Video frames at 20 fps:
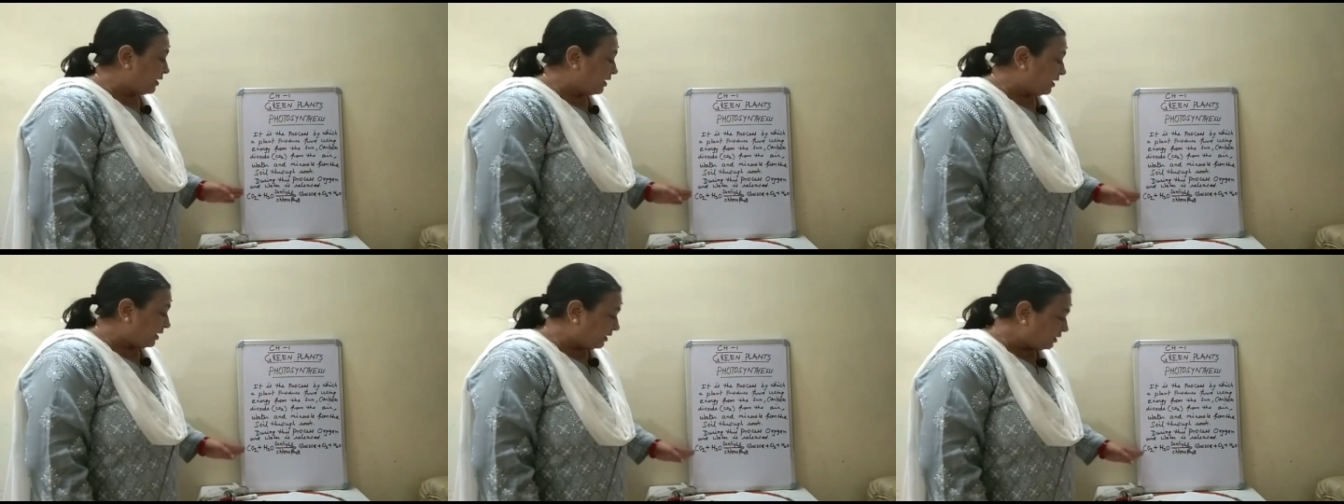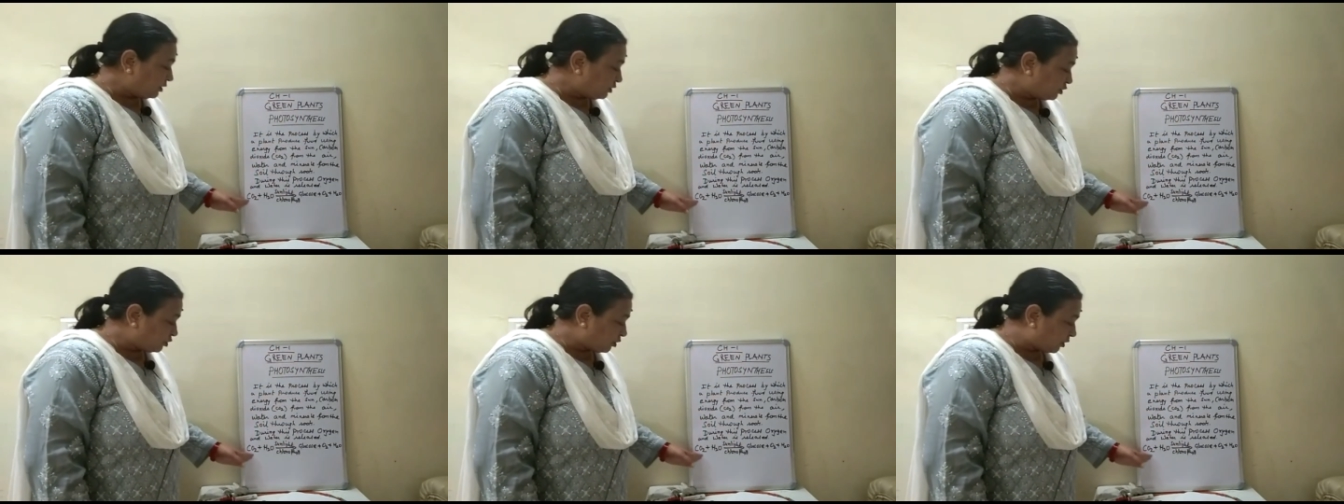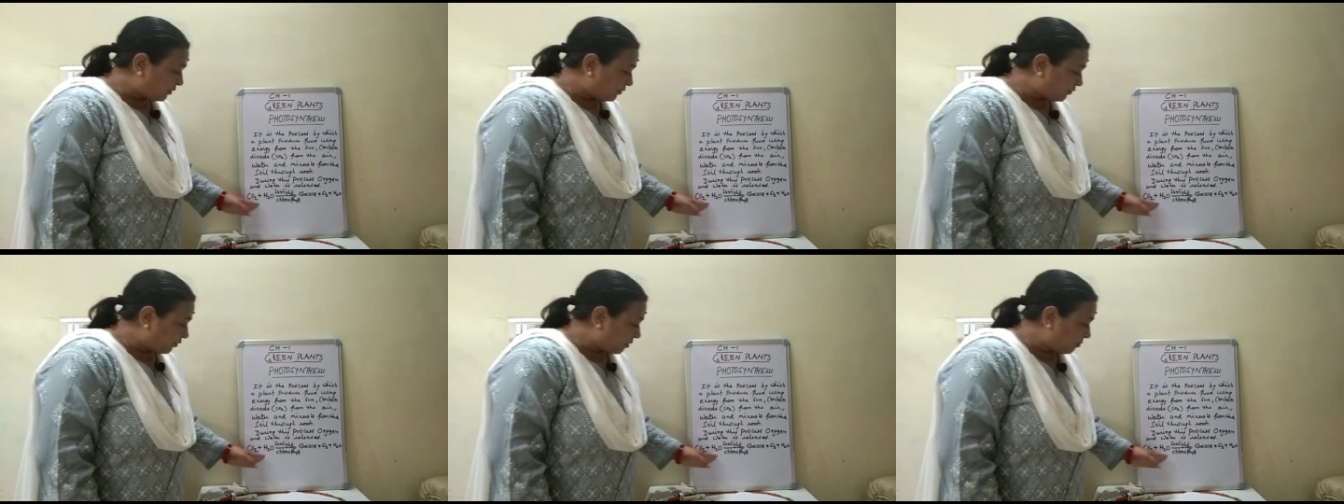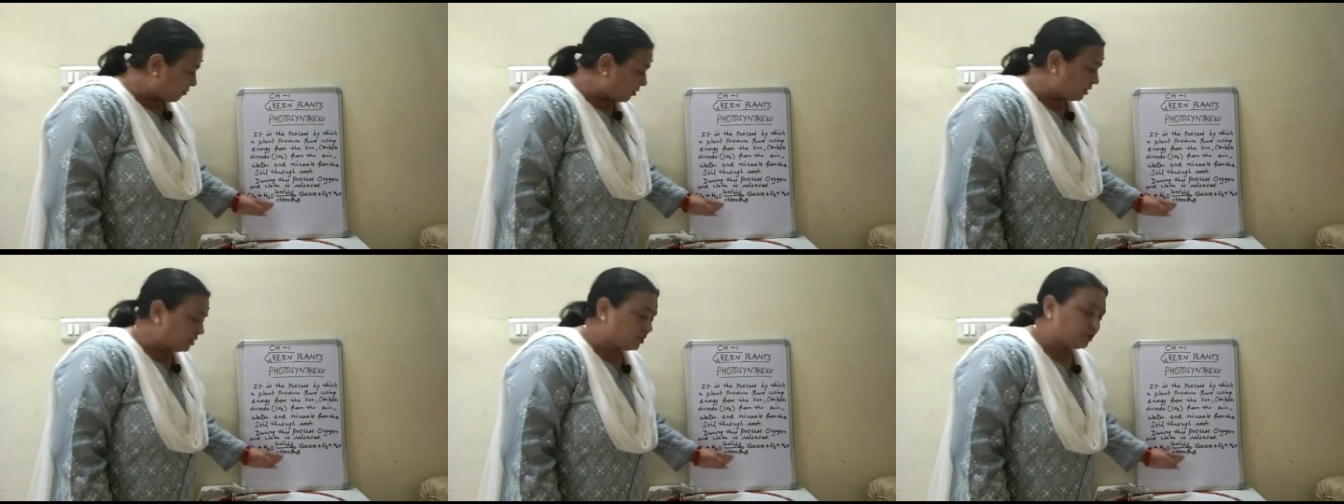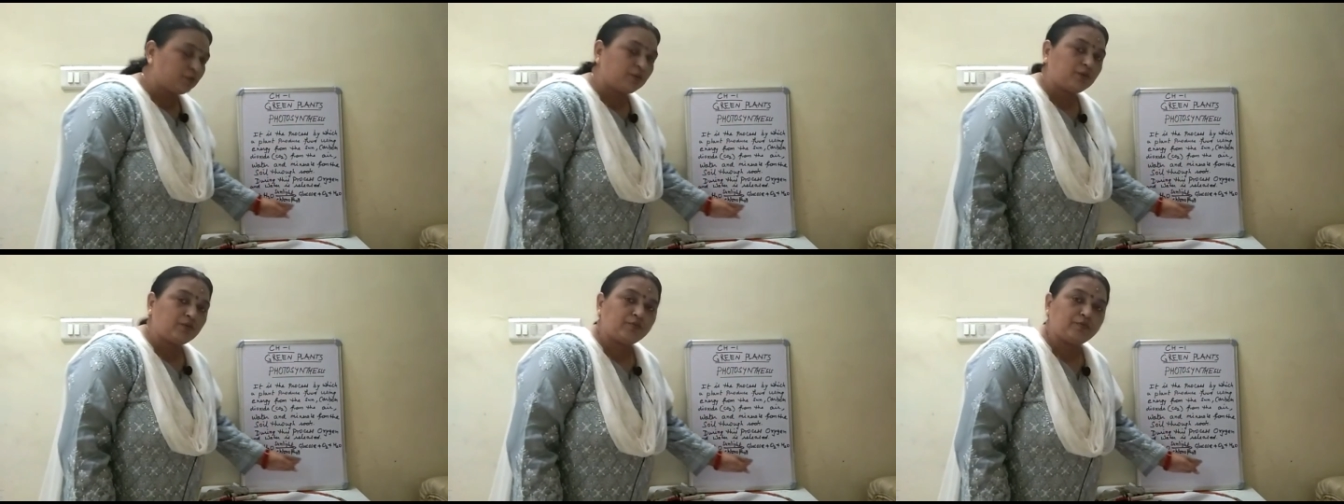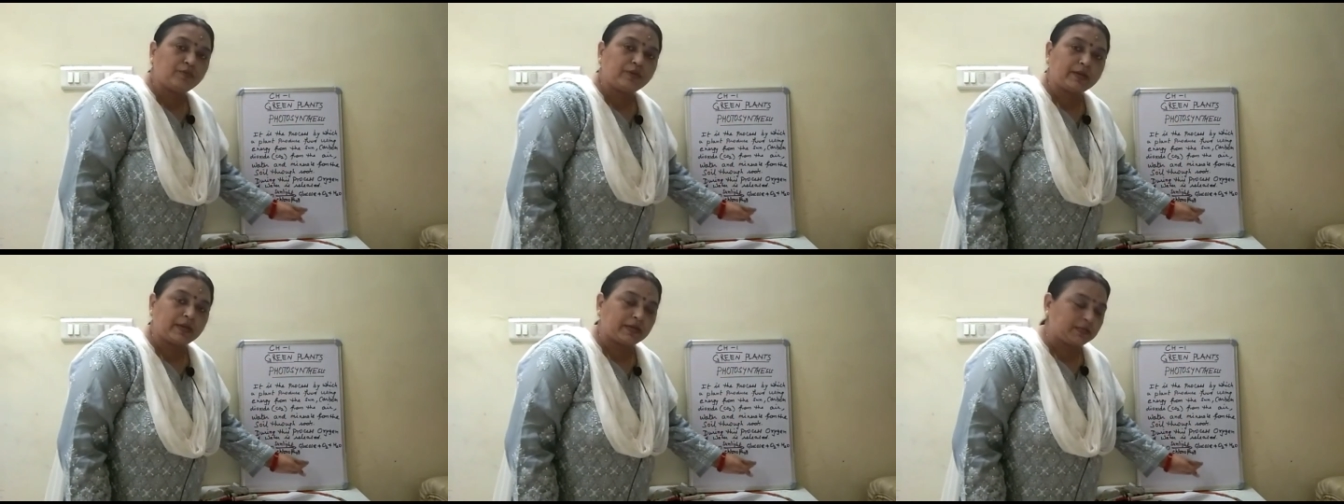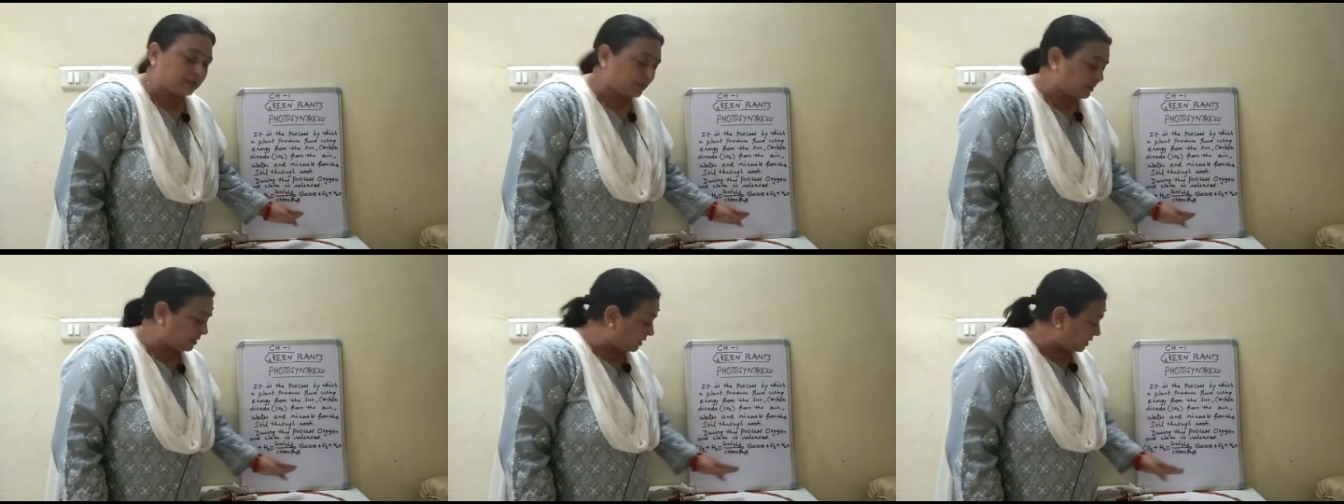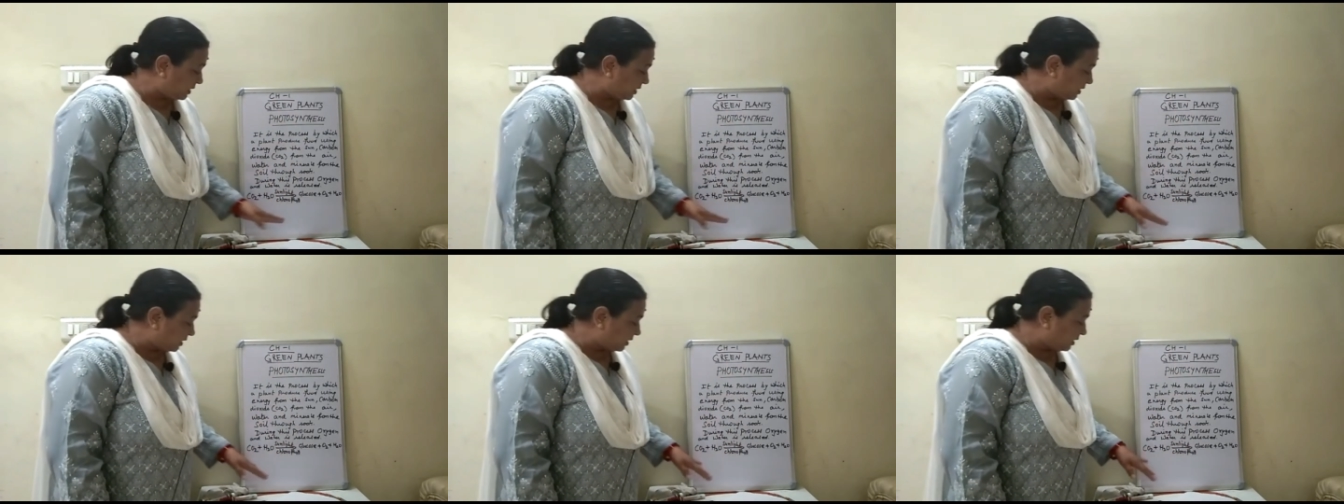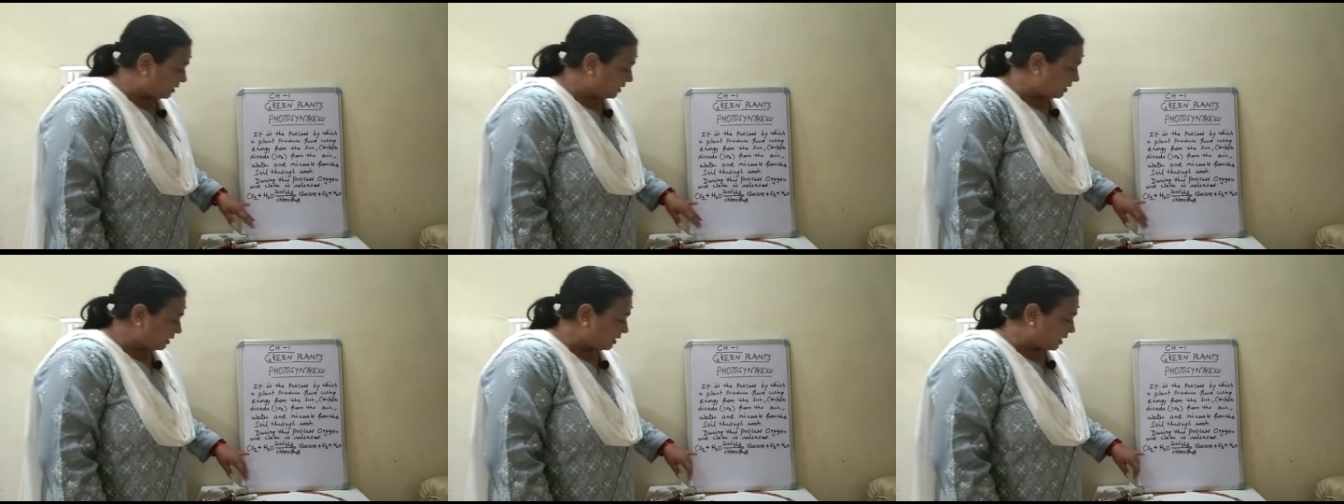in short form also we can see here